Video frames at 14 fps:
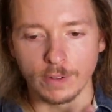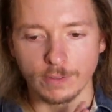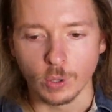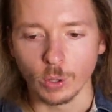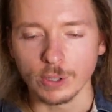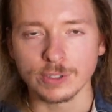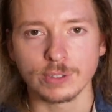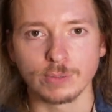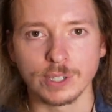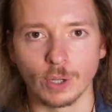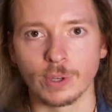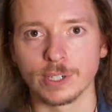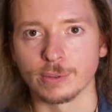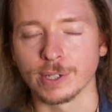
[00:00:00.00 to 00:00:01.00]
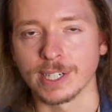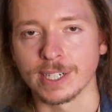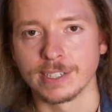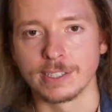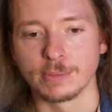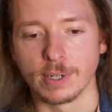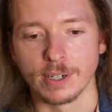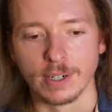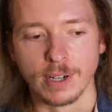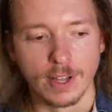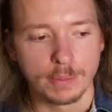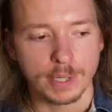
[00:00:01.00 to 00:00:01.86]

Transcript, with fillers: of course, we don't want to work on anymore